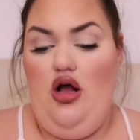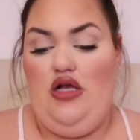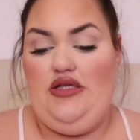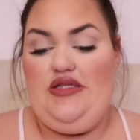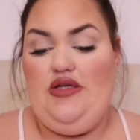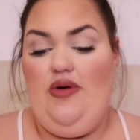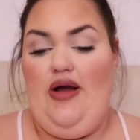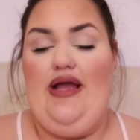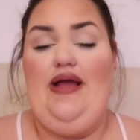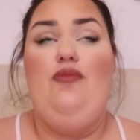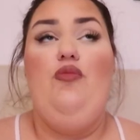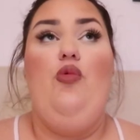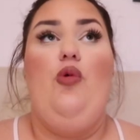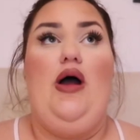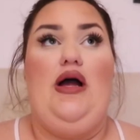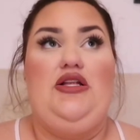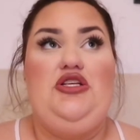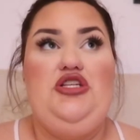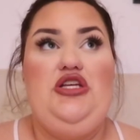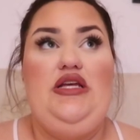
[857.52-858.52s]
Also, I am
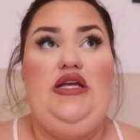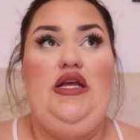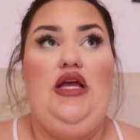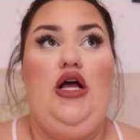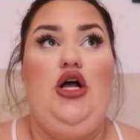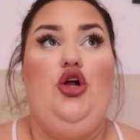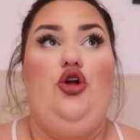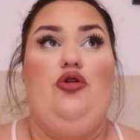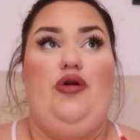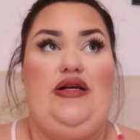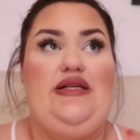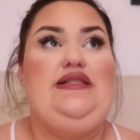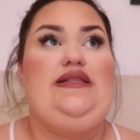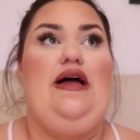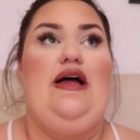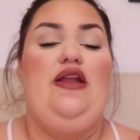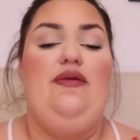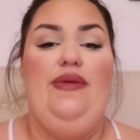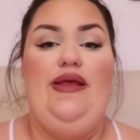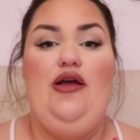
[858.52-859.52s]
watching Grey's
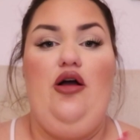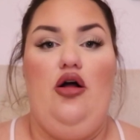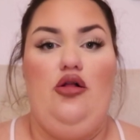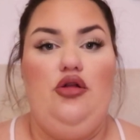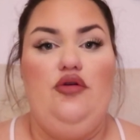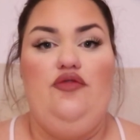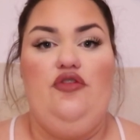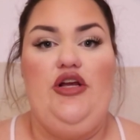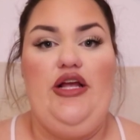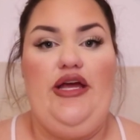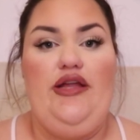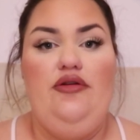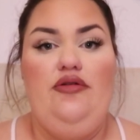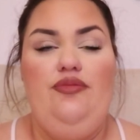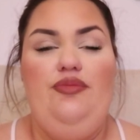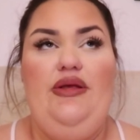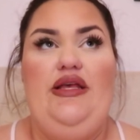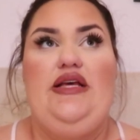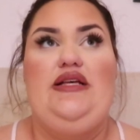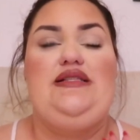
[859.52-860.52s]
Anatomy all over again
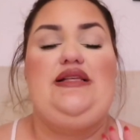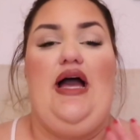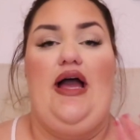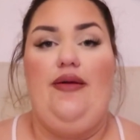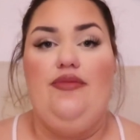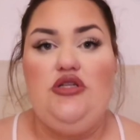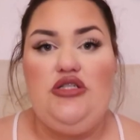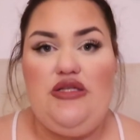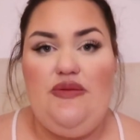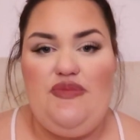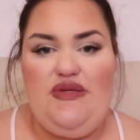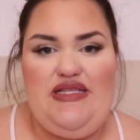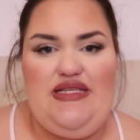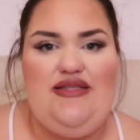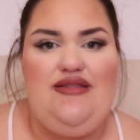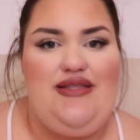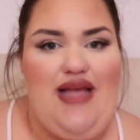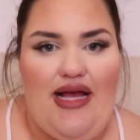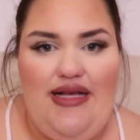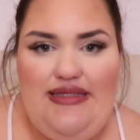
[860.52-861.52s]
because I'm just
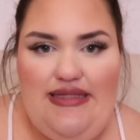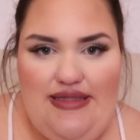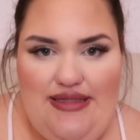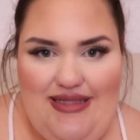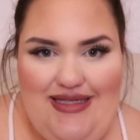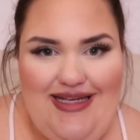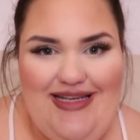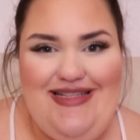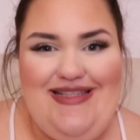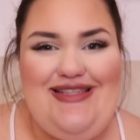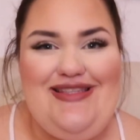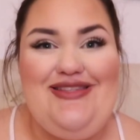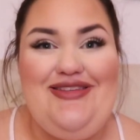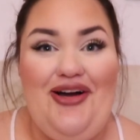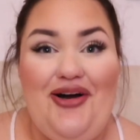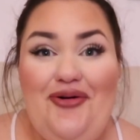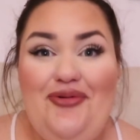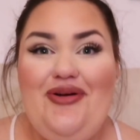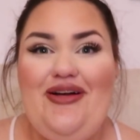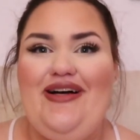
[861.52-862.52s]
obsessed best. It's
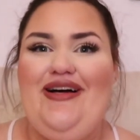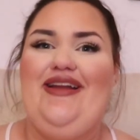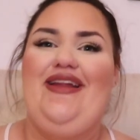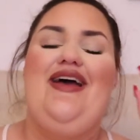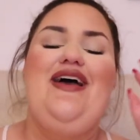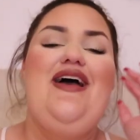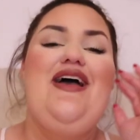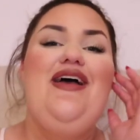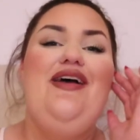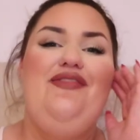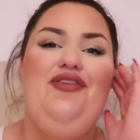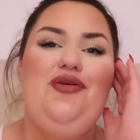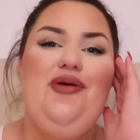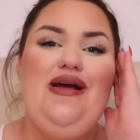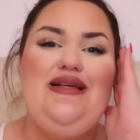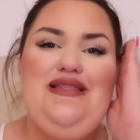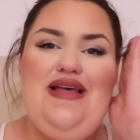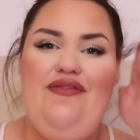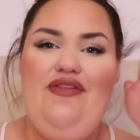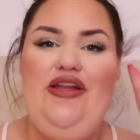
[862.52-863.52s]
so good. If you
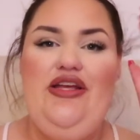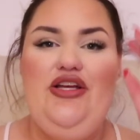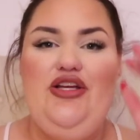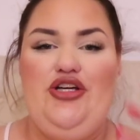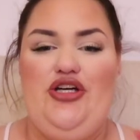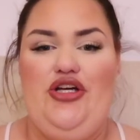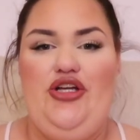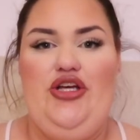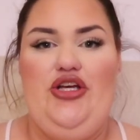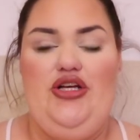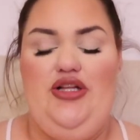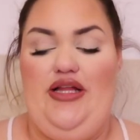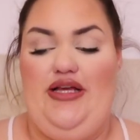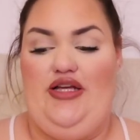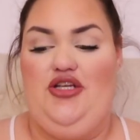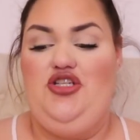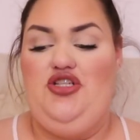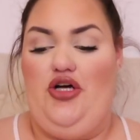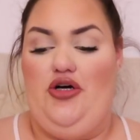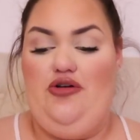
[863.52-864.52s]
guys have any good
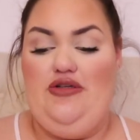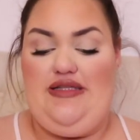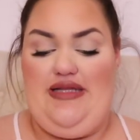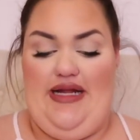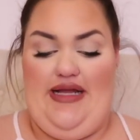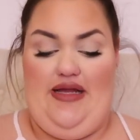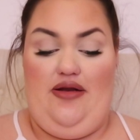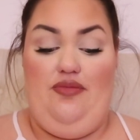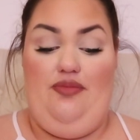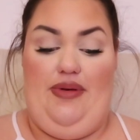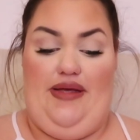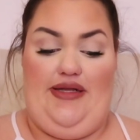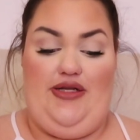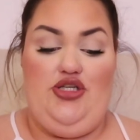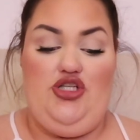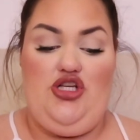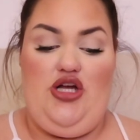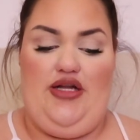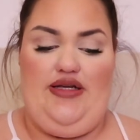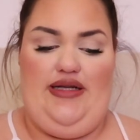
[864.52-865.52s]
like shows that I can
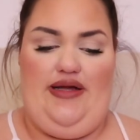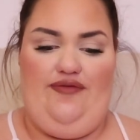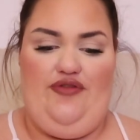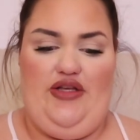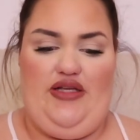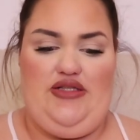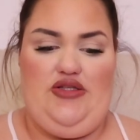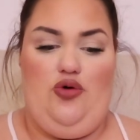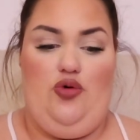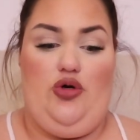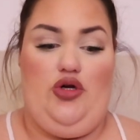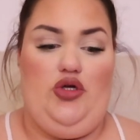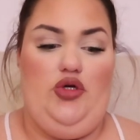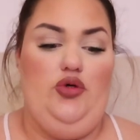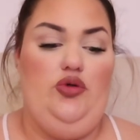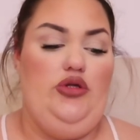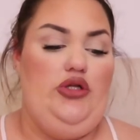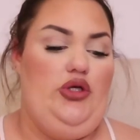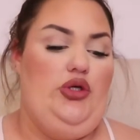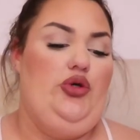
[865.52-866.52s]
binge on Netflix or
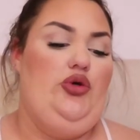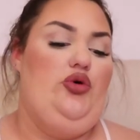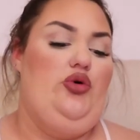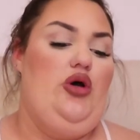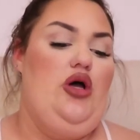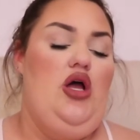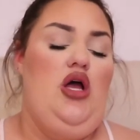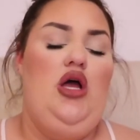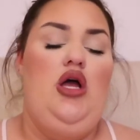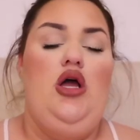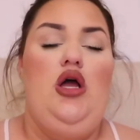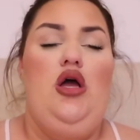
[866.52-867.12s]
Hulu